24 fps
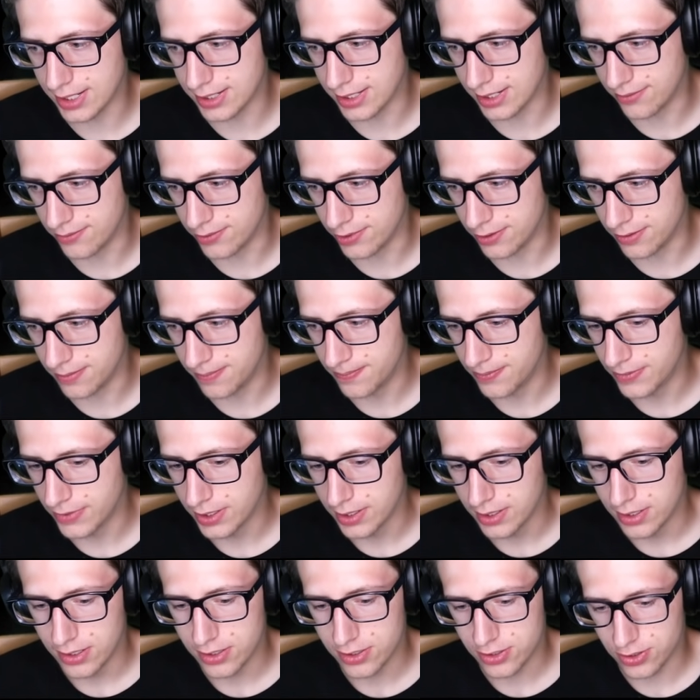level.
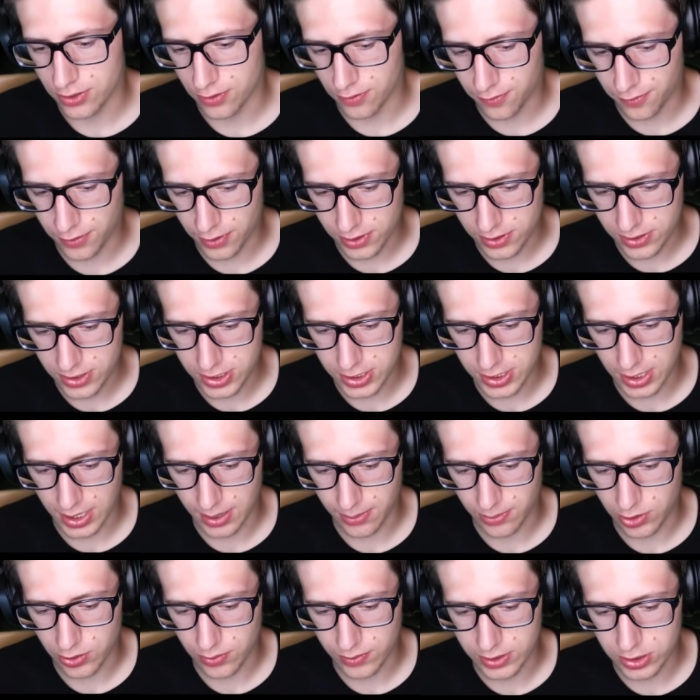So first,
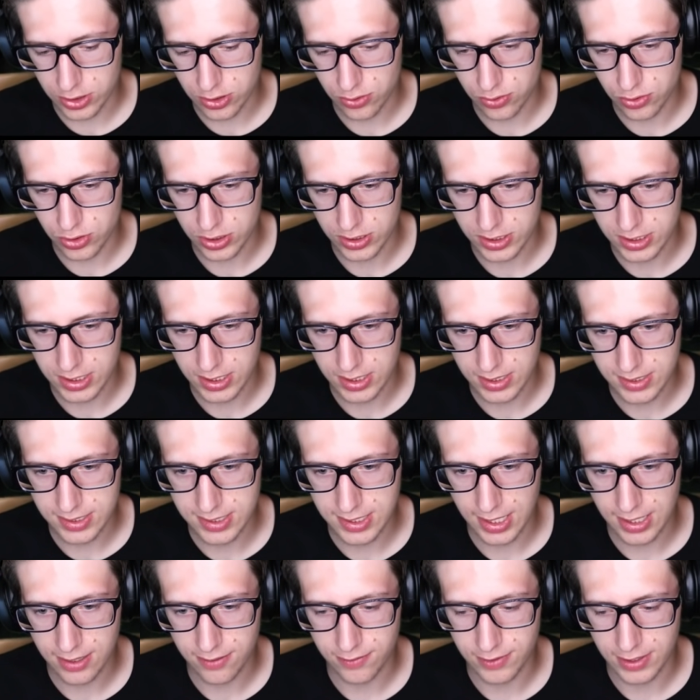I'm going to just
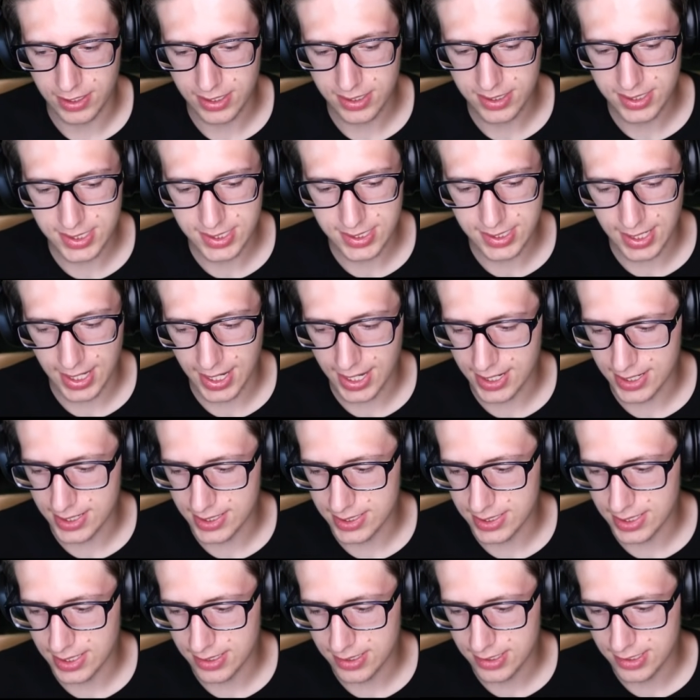save this
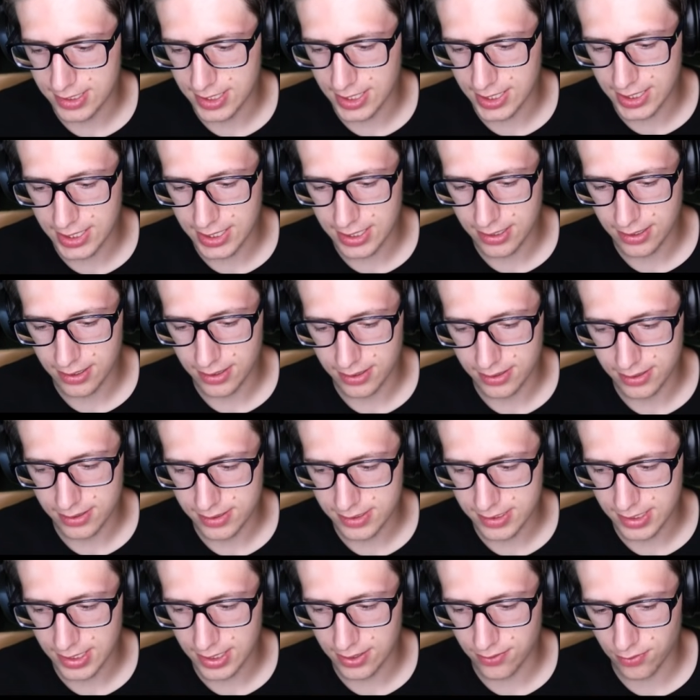as city
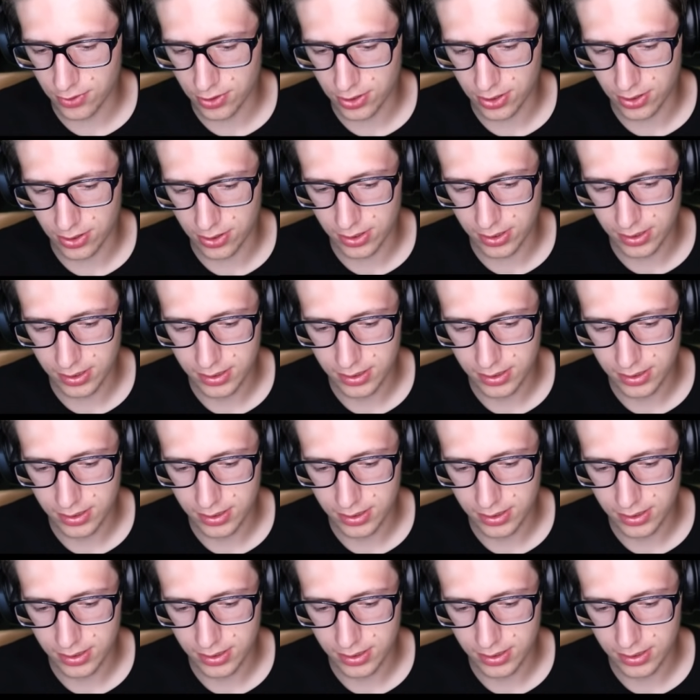wall.